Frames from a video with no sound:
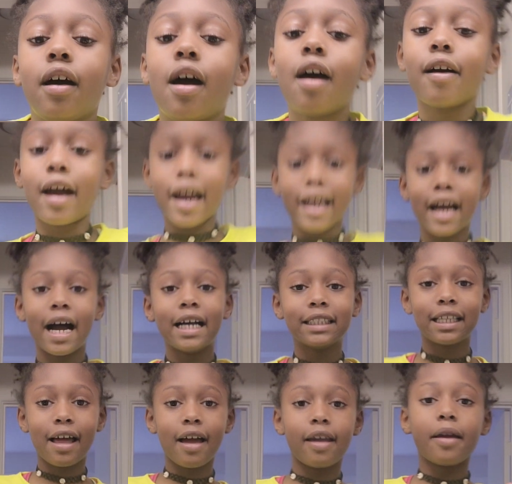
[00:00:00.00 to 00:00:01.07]
Alright
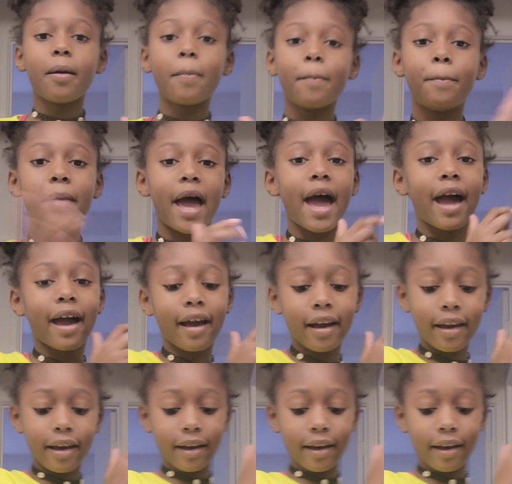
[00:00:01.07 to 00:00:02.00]
guys, I am back.